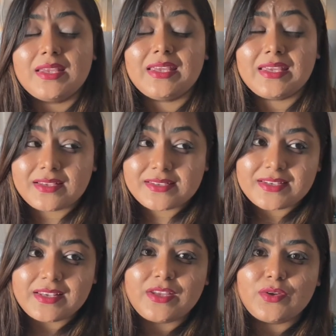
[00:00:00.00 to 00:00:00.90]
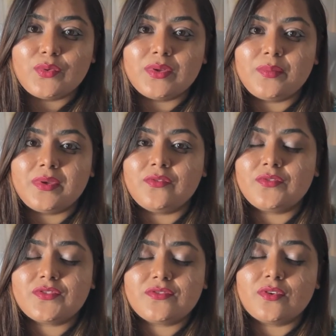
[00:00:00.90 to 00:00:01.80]
easily you will be
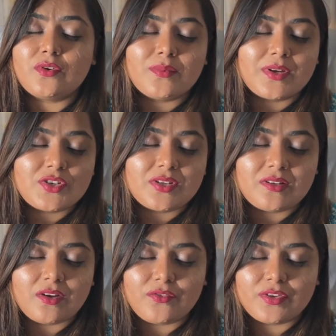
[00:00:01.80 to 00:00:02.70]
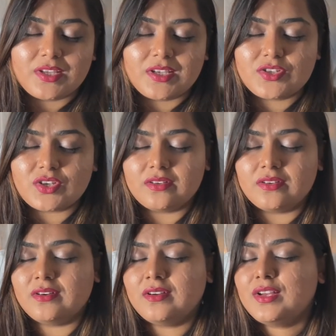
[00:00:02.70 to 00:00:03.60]
so much in love with each
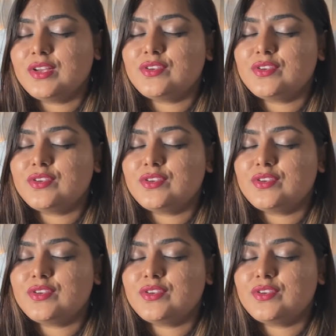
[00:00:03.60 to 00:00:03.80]
other,